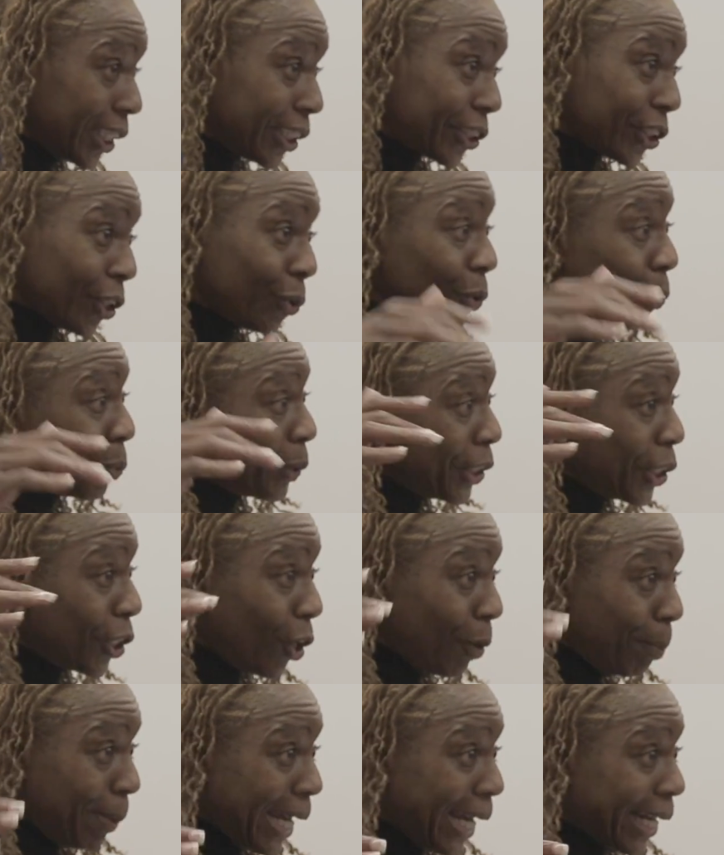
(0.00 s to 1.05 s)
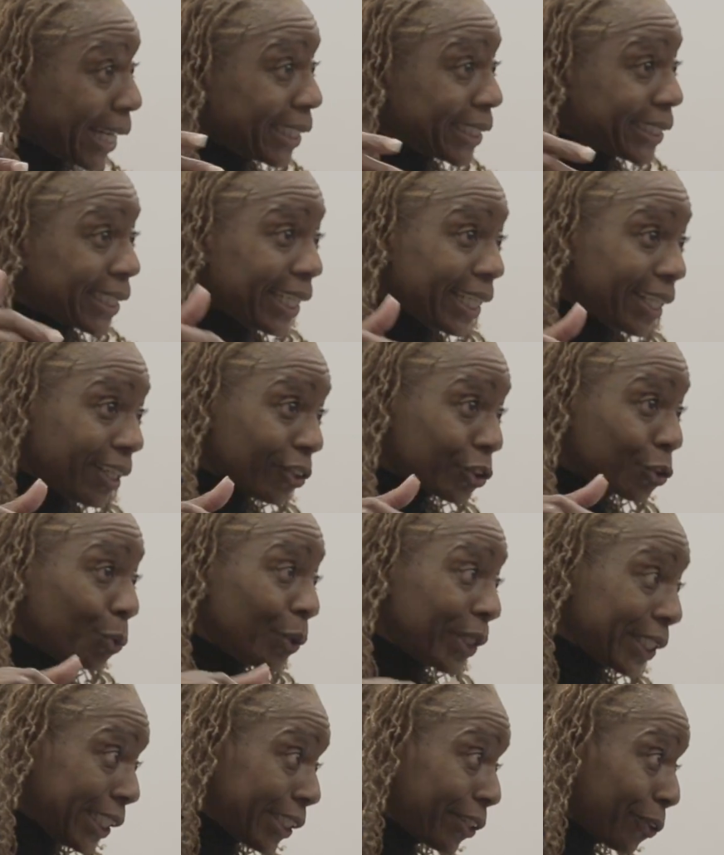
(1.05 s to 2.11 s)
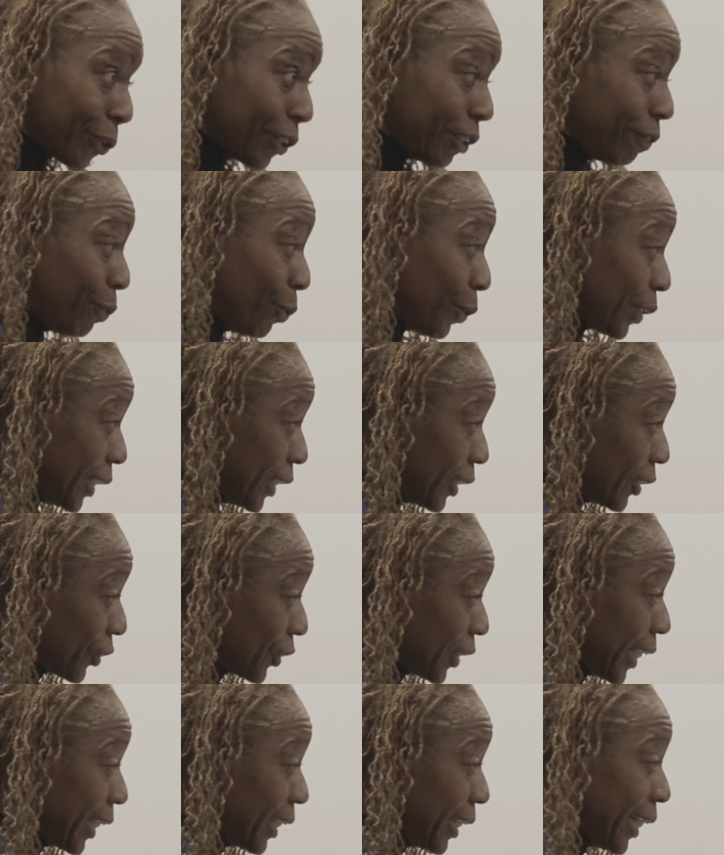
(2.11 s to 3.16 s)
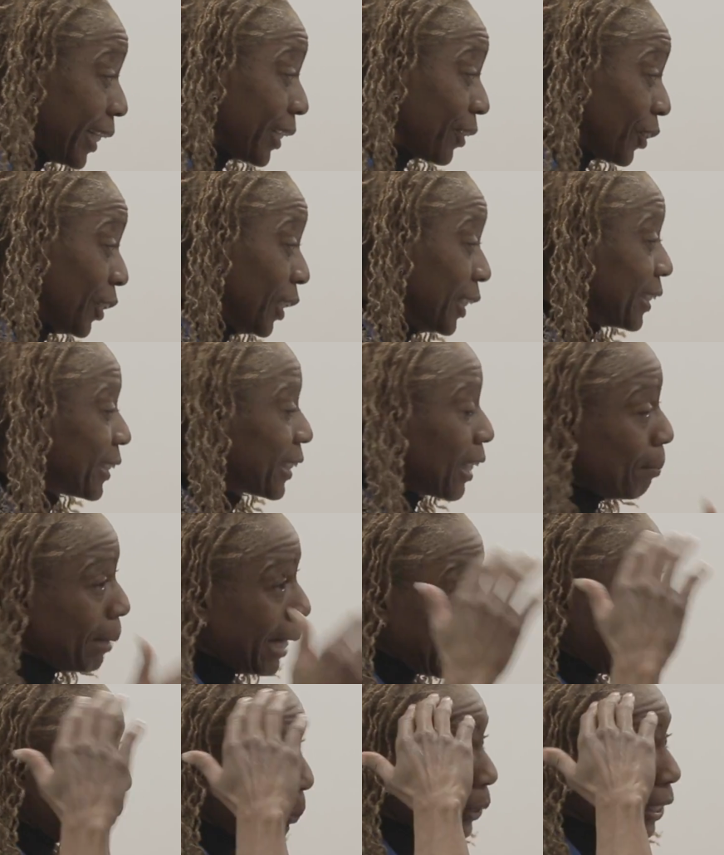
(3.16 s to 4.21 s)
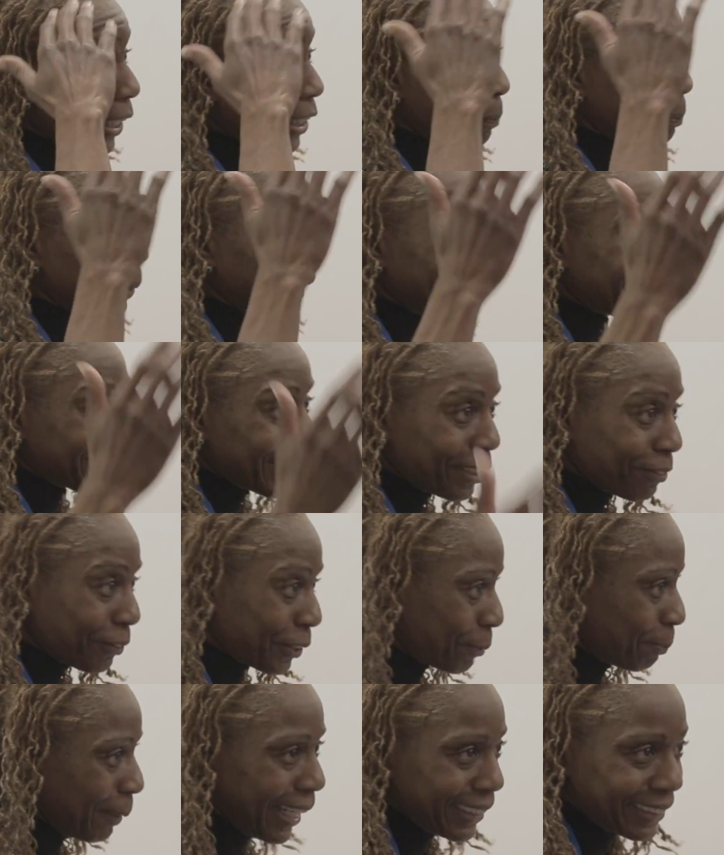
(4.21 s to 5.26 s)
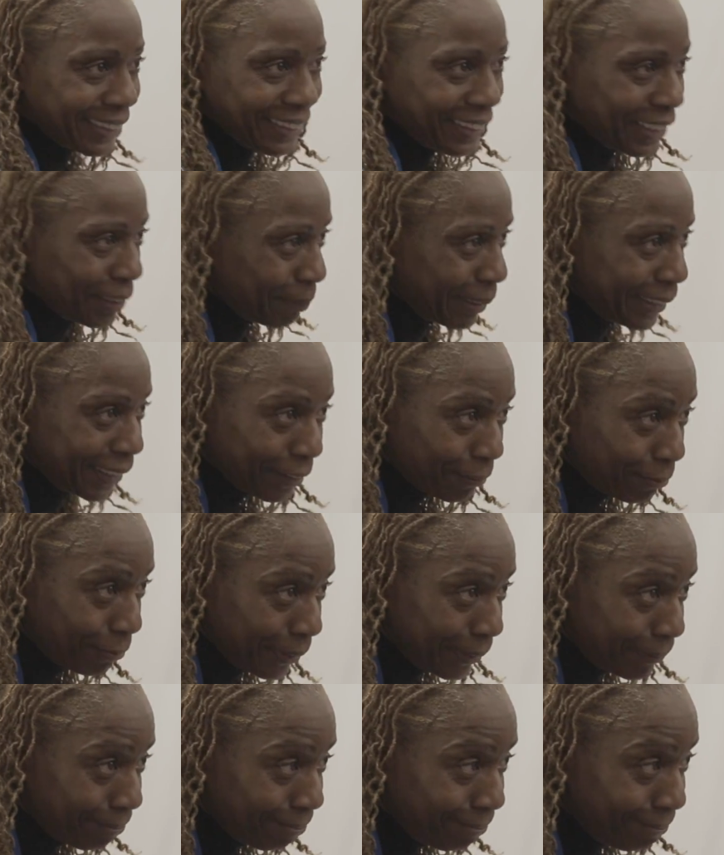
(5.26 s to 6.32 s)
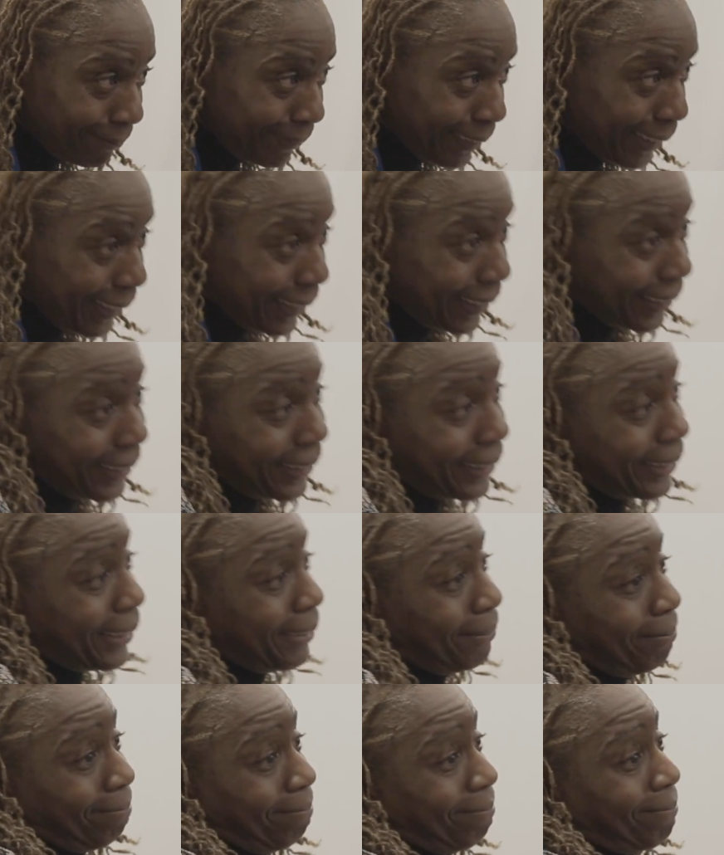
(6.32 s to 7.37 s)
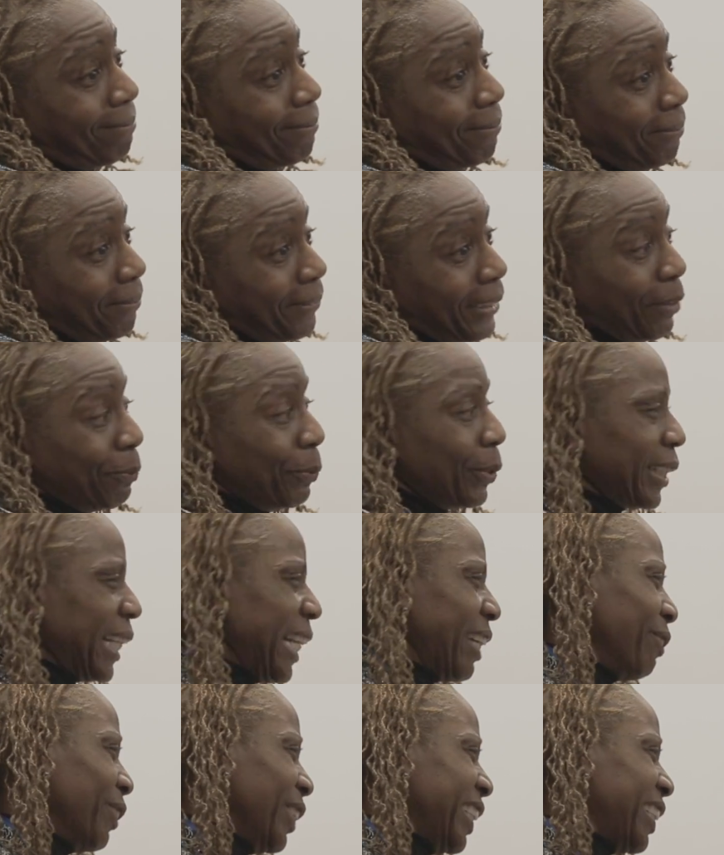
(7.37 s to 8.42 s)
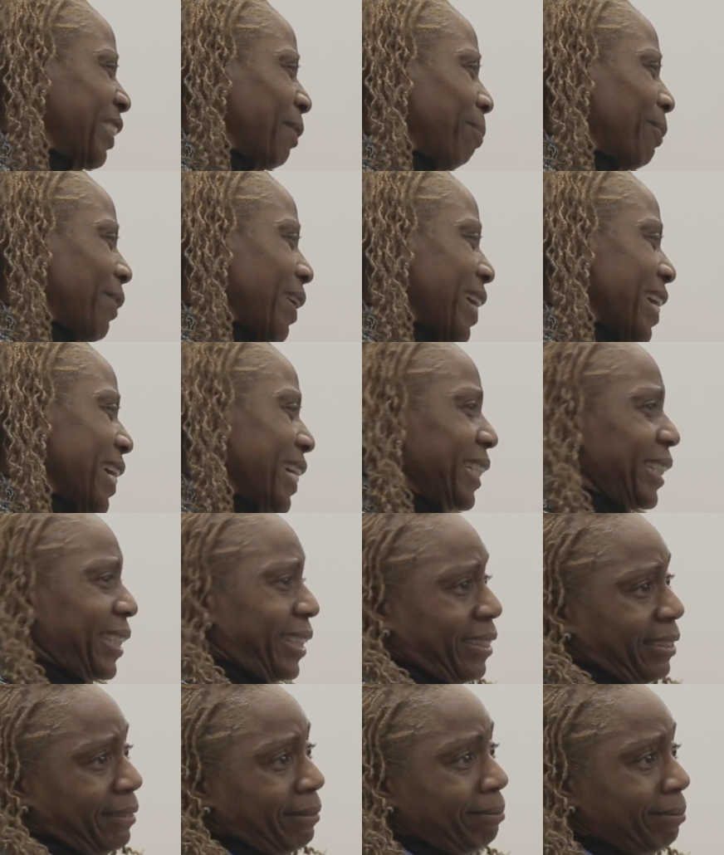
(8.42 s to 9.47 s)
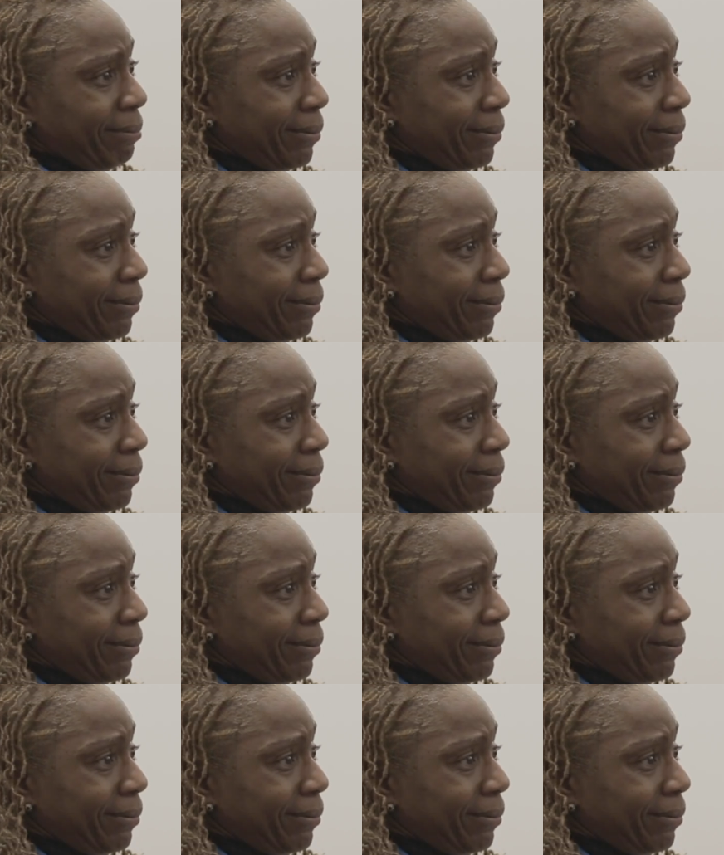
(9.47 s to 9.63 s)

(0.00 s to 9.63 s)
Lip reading: And so when we go back and tell 20, 30, 40 years later, somehow we expect that the response is going to be different. And it isn't. And we're like really surprised.